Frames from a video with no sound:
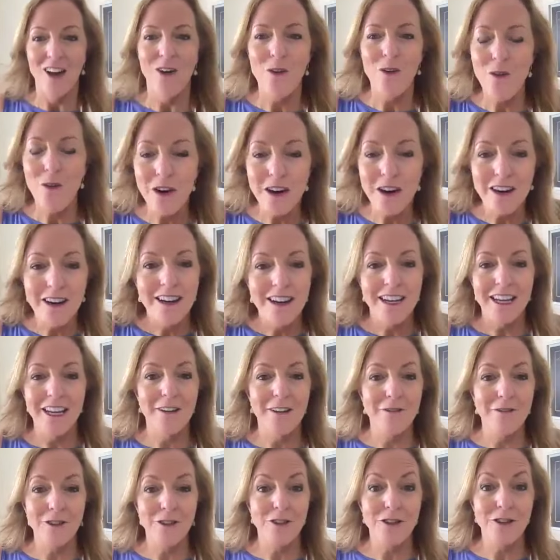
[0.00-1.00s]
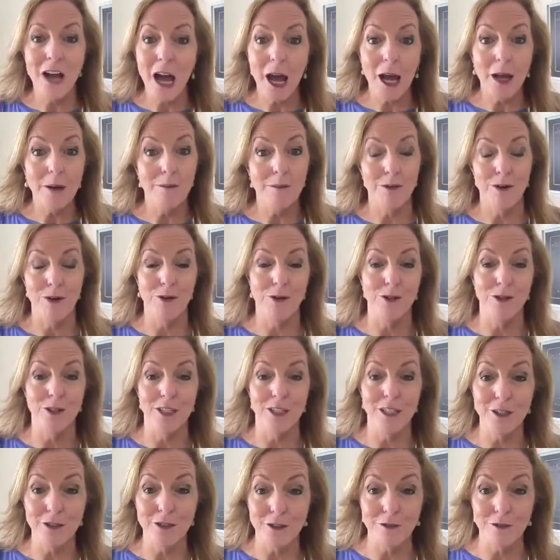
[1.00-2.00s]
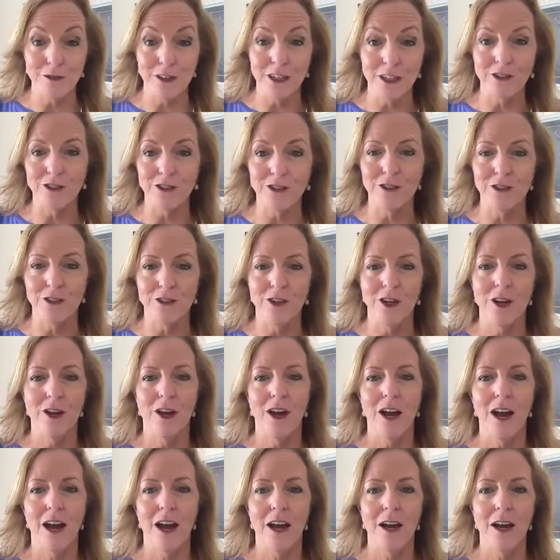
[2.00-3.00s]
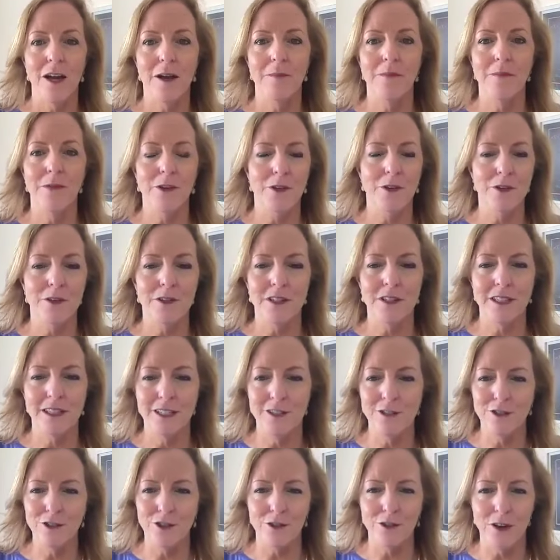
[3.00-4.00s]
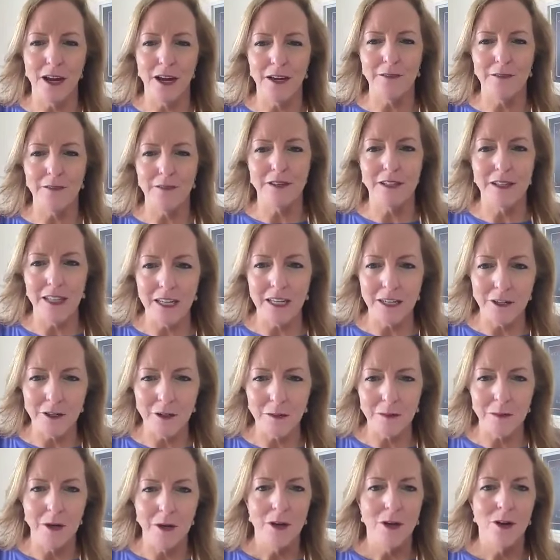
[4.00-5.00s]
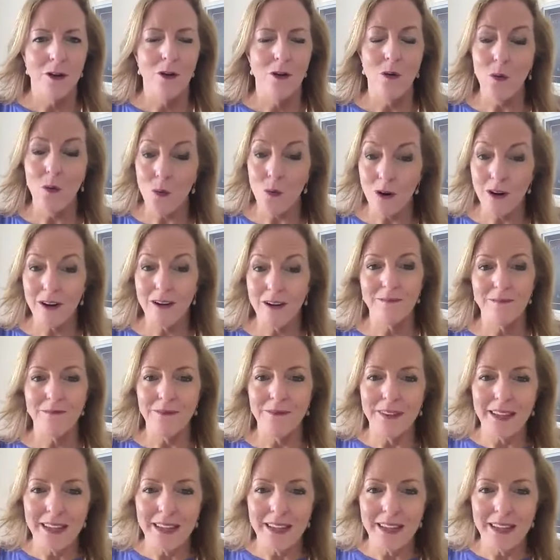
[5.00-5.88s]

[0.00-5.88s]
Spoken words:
Or if you're not prone to yeast infections, there is a yeast-derived selenium. Or